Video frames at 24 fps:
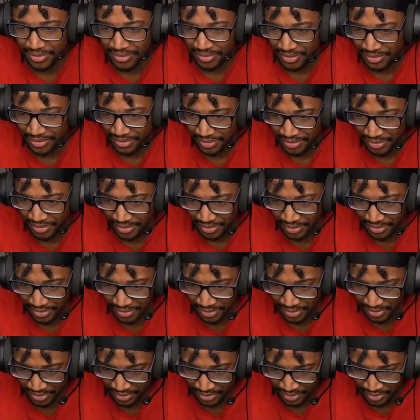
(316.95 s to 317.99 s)

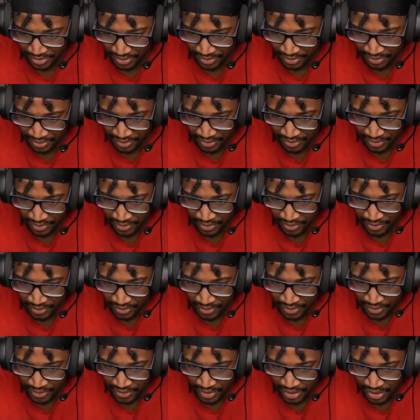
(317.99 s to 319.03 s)

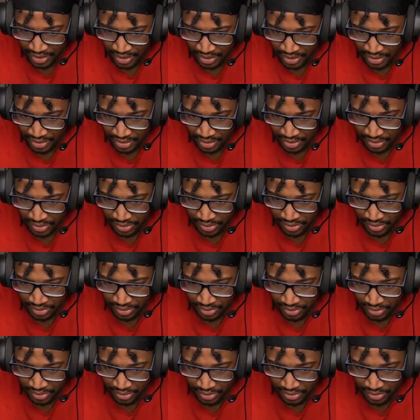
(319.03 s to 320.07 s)

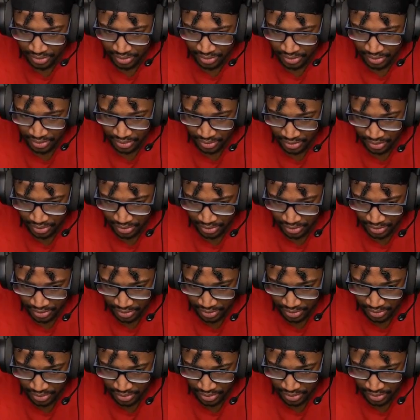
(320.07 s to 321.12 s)

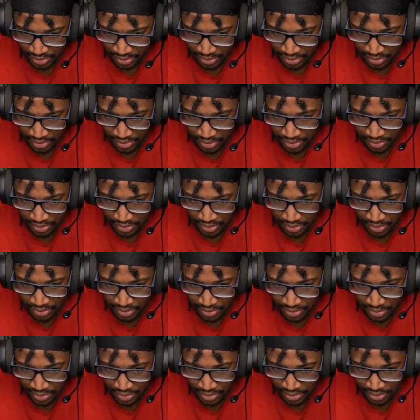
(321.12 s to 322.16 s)

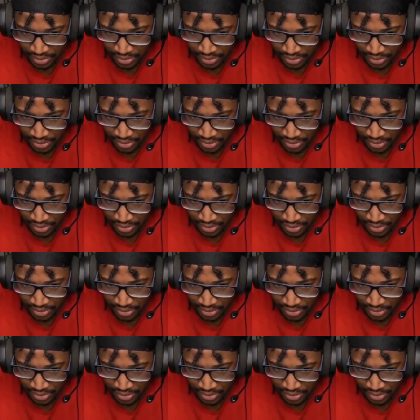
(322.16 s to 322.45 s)
Nothing is said.